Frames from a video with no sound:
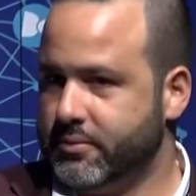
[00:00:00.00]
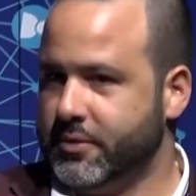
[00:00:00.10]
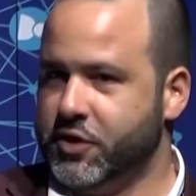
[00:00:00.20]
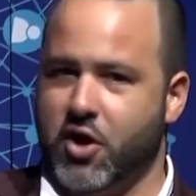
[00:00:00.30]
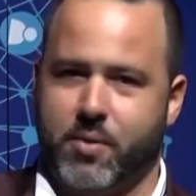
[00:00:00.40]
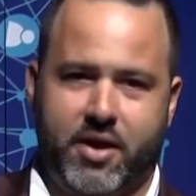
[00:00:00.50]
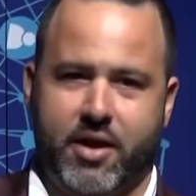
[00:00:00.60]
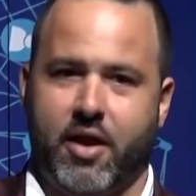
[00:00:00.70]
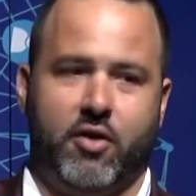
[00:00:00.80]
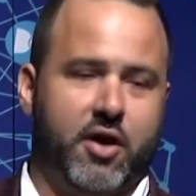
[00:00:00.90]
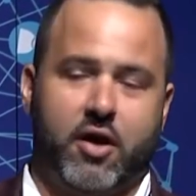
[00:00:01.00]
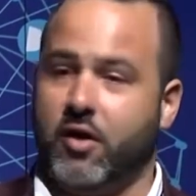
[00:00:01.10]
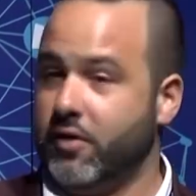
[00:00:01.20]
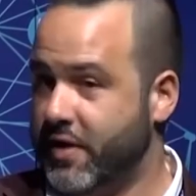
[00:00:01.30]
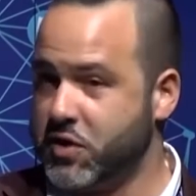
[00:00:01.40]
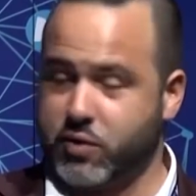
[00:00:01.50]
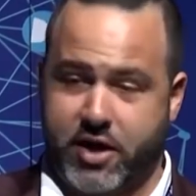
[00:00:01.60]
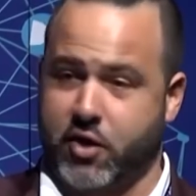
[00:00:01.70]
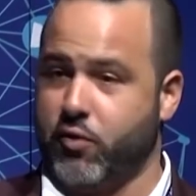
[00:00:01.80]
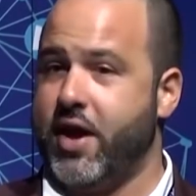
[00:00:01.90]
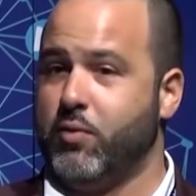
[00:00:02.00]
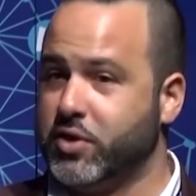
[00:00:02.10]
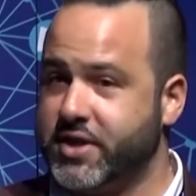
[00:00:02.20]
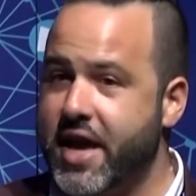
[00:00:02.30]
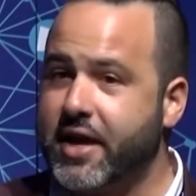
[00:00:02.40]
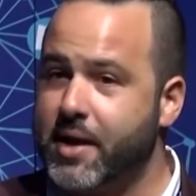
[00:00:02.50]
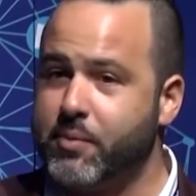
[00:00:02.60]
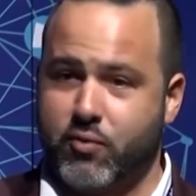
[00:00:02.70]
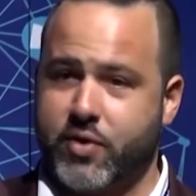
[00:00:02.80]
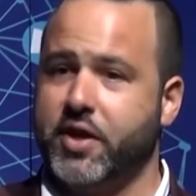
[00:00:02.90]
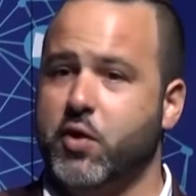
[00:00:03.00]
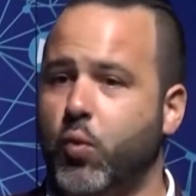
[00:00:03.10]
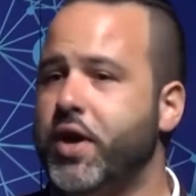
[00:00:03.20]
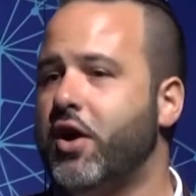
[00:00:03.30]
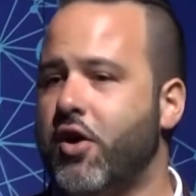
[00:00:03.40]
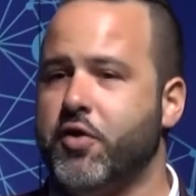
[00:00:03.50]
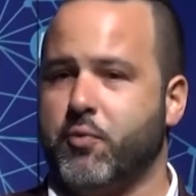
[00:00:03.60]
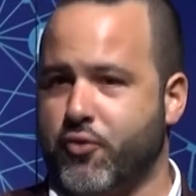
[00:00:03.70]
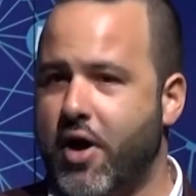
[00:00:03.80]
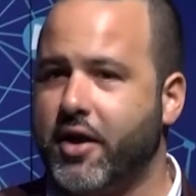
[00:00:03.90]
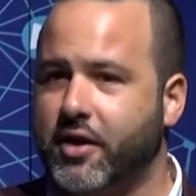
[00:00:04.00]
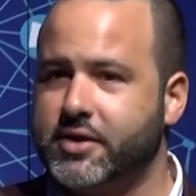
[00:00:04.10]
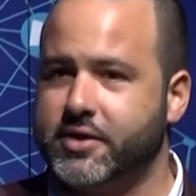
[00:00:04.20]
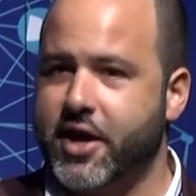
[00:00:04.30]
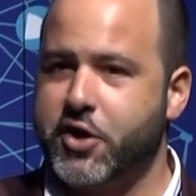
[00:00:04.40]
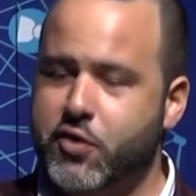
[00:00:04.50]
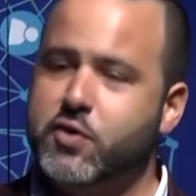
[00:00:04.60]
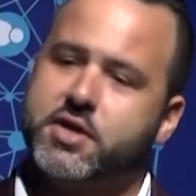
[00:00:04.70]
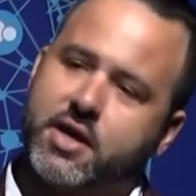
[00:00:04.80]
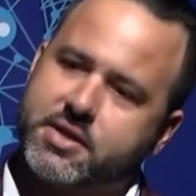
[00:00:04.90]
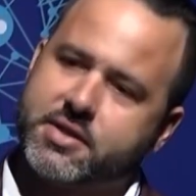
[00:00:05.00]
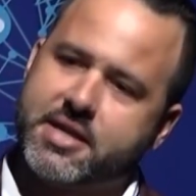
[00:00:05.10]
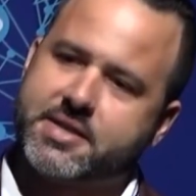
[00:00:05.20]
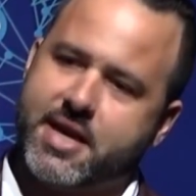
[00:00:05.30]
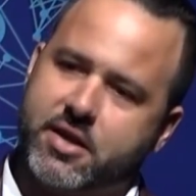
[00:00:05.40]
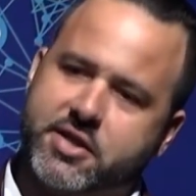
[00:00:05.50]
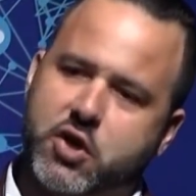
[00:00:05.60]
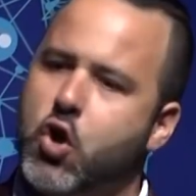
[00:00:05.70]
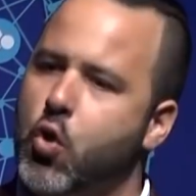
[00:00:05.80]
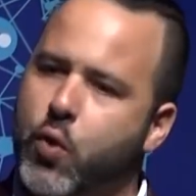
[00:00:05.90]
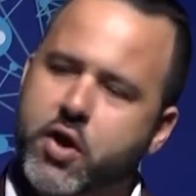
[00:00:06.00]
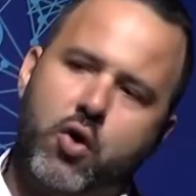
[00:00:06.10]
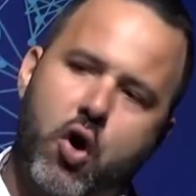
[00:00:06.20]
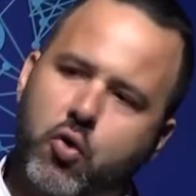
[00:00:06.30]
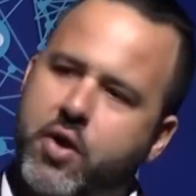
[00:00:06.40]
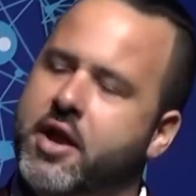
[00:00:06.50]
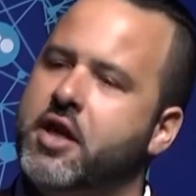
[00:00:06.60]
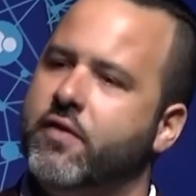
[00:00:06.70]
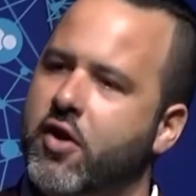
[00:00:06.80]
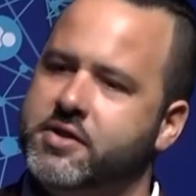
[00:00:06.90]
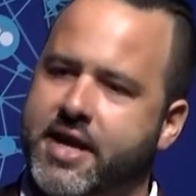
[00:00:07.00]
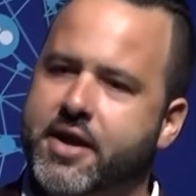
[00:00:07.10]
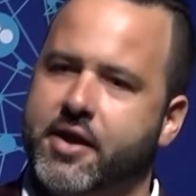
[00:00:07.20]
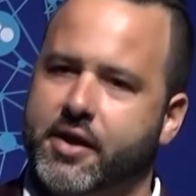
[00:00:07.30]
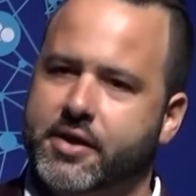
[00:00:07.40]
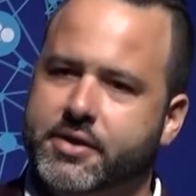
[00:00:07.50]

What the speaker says: You know what I mean? And all of us were like, great, we'll take it. But really, we are the product. They use us and they sell us. We don't own any of our data.